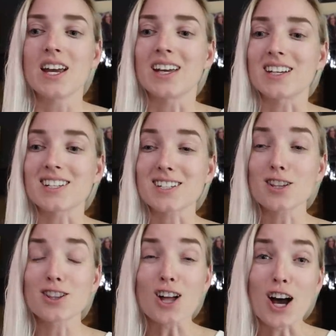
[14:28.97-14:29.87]
and it does a
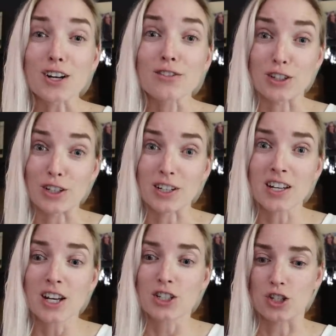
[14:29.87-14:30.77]
lot of
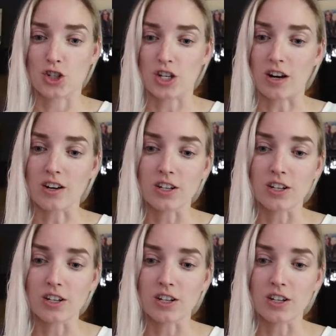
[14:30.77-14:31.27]
good to share